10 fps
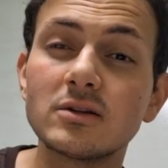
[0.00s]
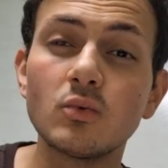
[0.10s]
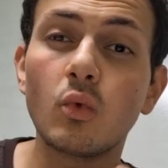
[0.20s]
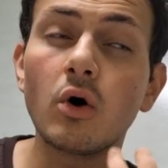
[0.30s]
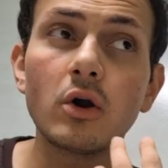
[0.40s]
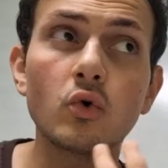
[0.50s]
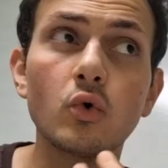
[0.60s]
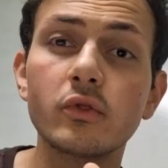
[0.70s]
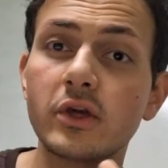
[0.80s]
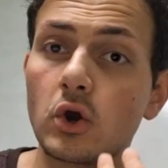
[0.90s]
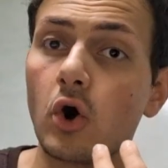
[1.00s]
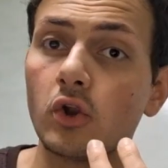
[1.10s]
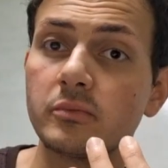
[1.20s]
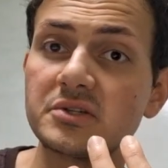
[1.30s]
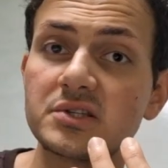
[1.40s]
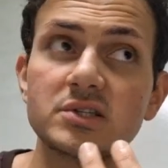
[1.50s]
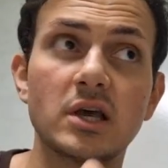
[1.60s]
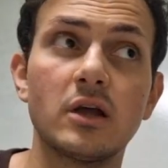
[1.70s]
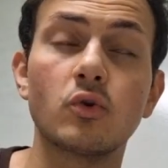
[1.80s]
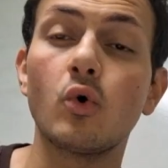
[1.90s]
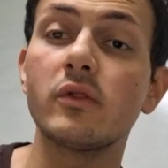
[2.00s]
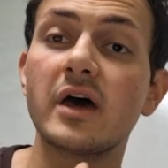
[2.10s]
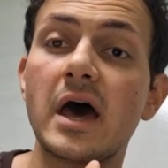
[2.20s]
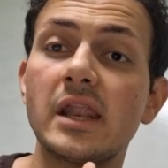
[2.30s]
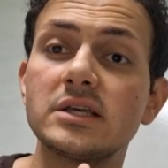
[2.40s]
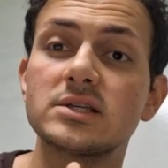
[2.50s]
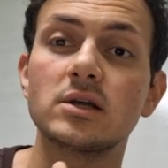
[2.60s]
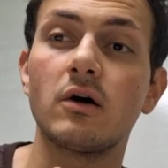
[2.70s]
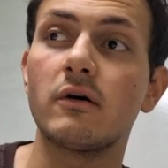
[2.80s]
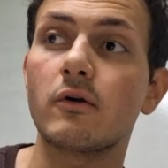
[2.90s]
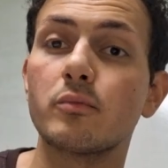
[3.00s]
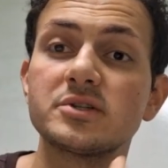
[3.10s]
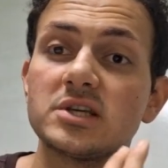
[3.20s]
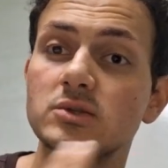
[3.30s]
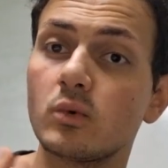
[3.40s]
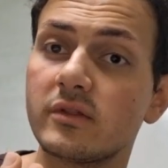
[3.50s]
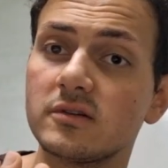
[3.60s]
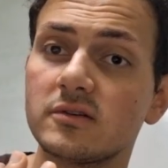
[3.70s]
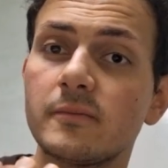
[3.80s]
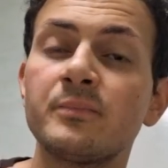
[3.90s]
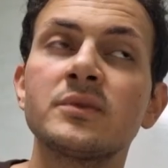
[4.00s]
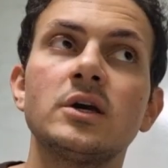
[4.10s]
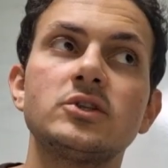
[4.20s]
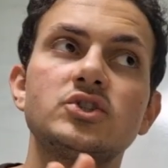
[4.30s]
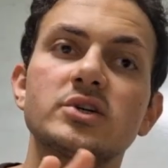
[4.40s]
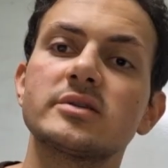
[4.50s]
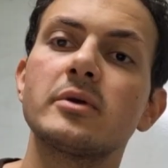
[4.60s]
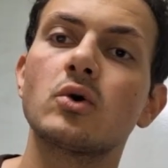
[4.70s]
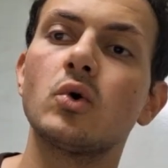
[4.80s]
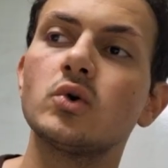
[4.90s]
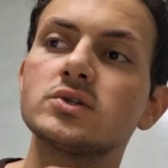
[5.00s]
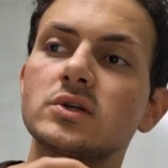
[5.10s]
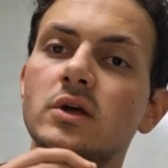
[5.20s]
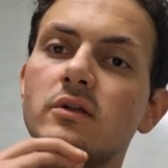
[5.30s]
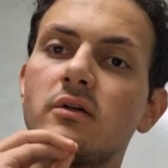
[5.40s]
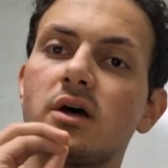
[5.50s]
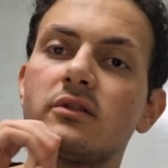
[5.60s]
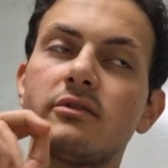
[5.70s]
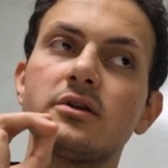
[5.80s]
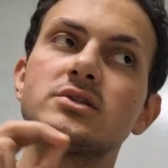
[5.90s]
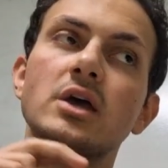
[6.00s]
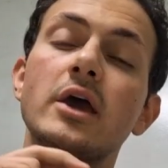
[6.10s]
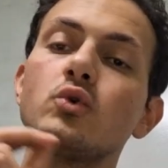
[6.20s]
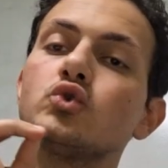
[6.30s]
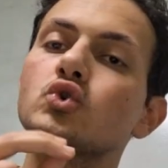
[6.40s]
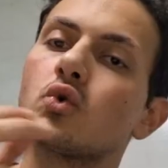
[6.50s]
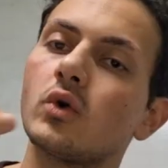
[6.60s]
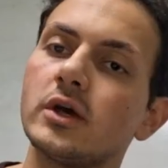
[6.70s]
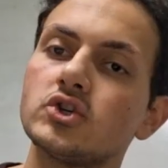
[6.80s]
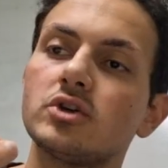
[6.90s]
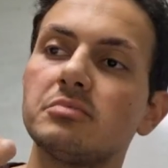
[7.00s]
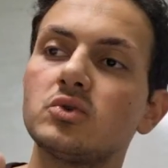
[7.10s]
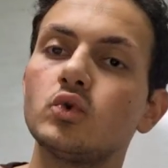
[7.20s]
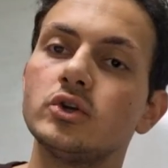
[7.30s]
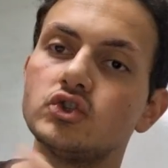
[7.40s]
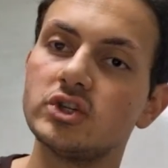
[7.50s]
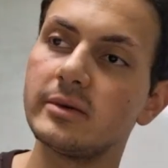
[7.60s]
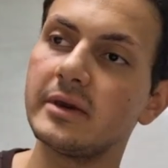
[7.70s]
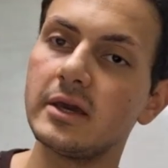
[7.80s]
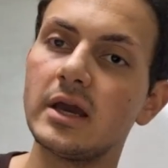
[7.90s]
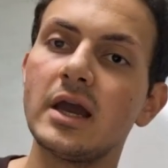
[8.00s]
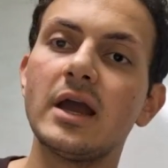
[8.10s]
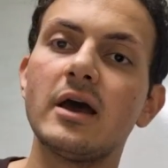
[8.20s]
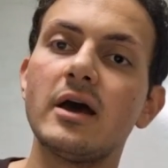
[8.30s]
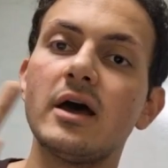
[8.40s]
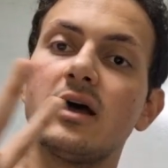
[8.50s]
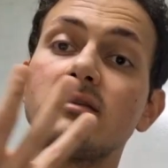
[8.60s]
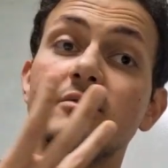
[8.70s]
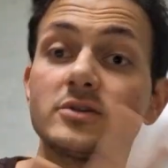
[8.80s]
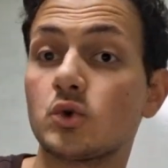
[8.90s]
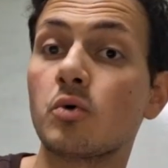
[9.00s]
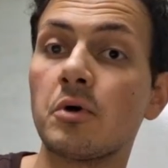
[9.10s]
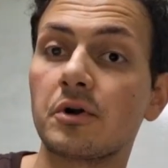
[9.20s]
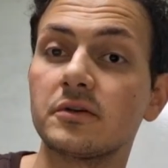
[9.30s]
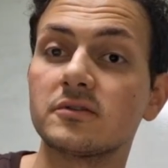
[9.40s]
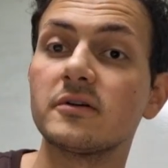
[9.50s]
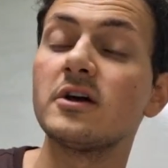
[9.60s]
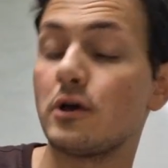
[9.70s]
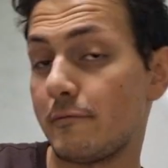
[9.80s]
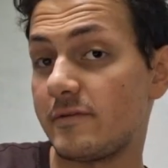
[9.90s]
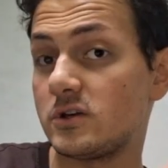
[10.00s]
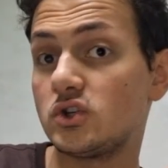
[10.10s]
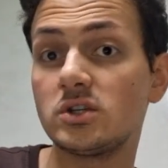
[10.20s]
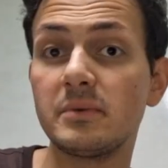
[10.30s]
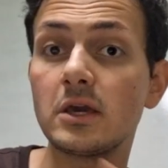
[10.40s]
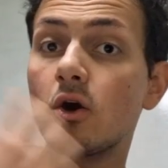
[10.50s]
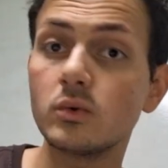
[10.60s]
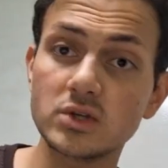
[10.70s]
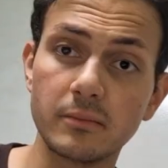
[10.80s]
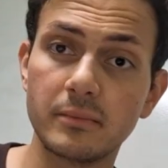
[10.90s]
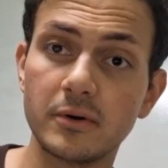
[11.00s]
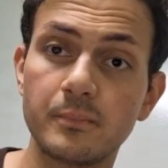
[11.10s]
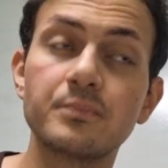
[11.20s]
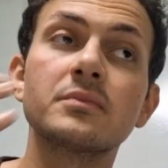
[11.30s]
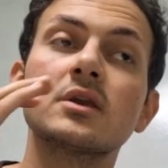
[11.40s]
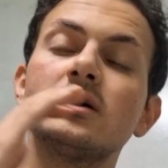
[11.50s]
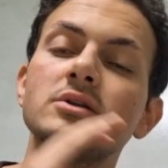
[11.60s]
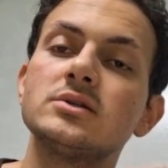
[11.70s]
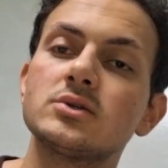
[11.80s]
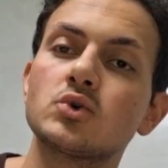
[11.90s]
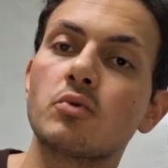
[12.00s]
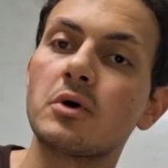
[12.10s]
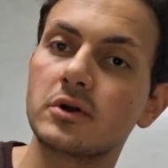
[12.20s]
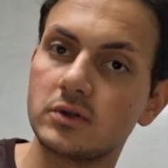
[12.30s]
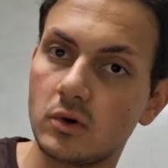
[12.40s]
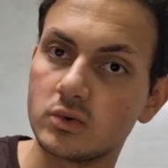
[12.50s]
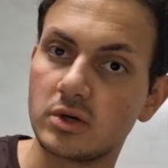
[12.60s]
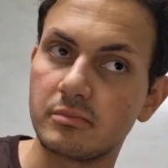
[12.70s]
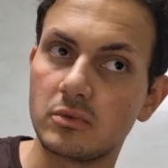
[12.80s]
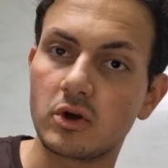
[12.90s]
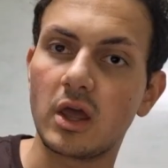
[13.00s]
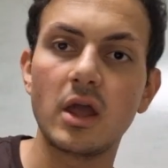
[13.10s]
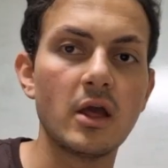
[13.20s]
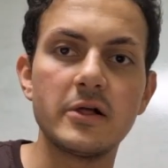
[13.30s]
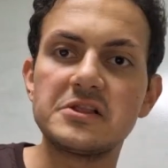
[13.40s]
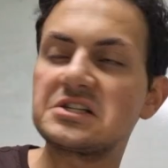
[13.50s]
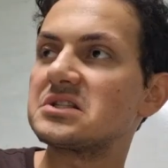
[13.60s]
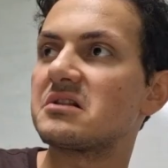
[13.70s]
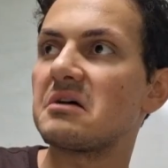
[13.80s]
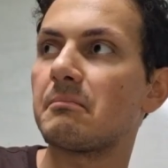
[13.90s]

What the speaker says: all the economists and all the analysts are obsessed with it? It's just because that there is a huge correlation between GDP and the stock market. If the GDP goes up, the stock market goes up. Okay, this is